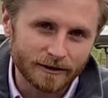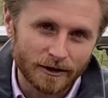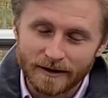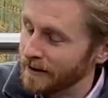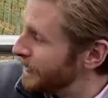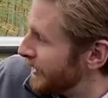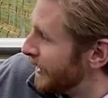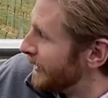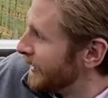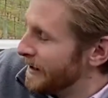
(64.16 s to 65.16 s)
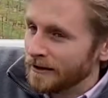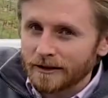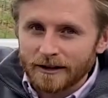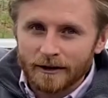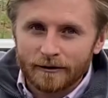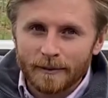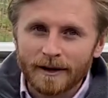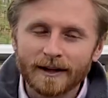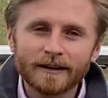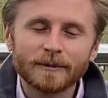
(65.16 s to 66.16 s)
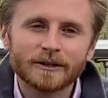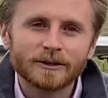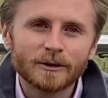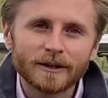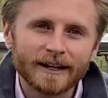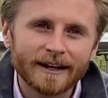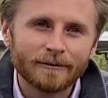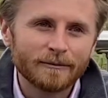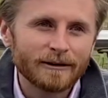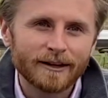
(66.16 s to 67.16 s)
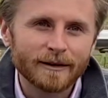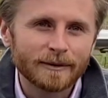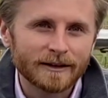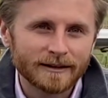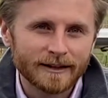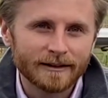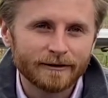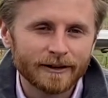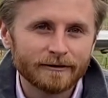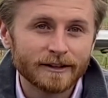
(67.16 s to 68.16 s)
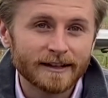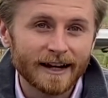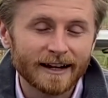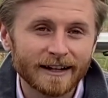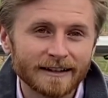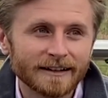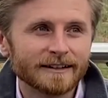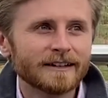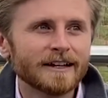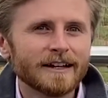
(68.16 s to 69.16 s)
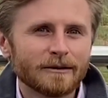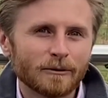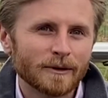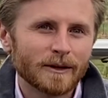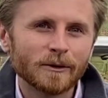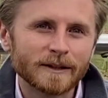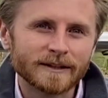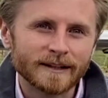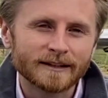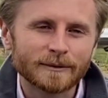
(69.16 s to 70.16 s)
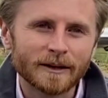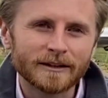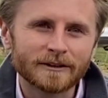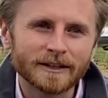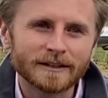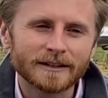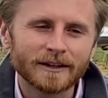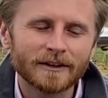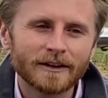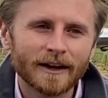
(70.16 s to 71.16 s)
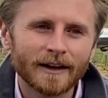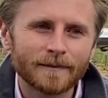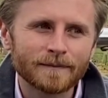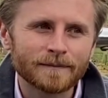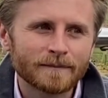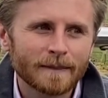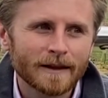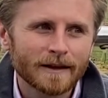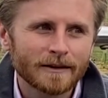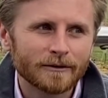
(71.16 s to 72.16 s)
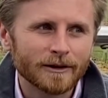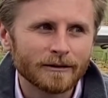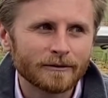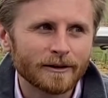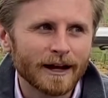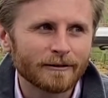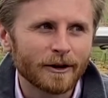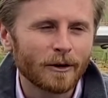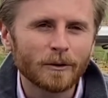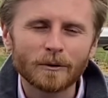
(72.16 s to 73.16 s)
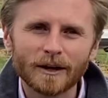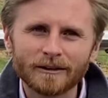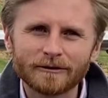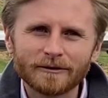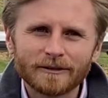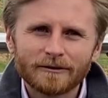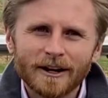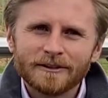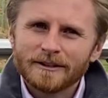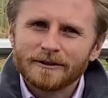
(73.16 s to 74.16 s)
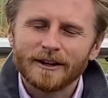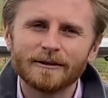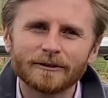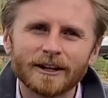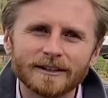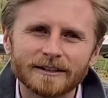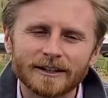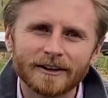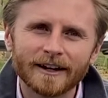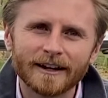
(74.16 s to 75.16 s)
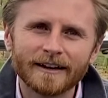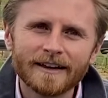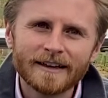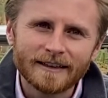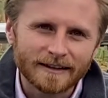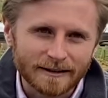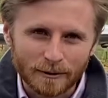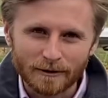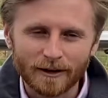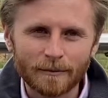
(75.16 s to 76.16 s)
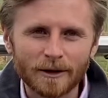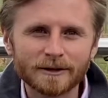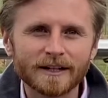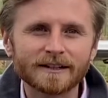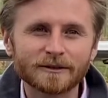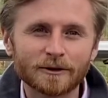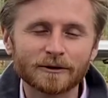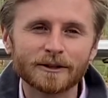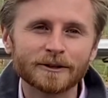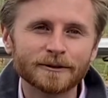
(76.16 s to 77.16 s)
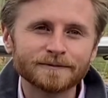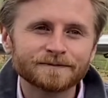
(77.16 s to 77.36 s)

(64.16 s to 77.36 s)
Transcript: grows in the vineyard just over my shoulder here, and we've had it planted here for decades because we're one of the oldest English wineries. So we have a whole kind of range of different grape varieties growing here. And this is one of our most historical.